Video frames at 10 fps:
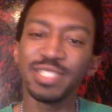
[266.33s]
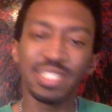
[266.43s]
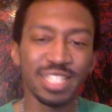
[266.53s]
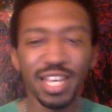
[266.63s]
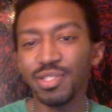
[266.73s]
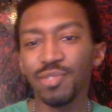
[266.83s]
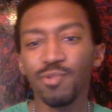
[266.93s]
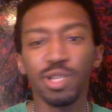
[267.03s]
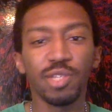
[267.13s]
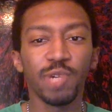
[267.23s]
and tells you
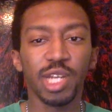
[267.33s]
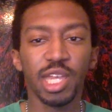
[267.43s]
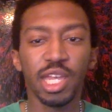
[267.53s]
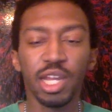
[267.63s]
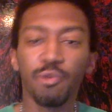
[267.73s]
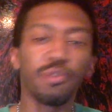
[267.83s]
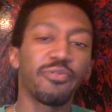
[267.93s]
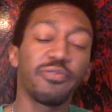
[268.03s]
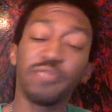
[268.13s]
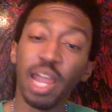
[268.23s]
what you want to hear with
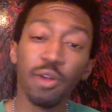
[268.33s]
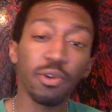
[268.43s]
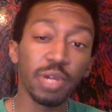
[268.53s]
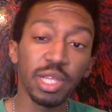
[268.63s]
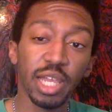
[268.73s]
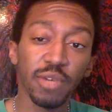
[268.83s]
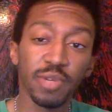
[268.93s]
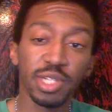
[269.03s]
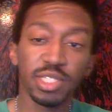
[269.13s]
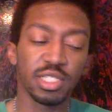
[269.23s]
flowery
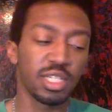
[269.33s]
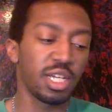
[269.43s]
language,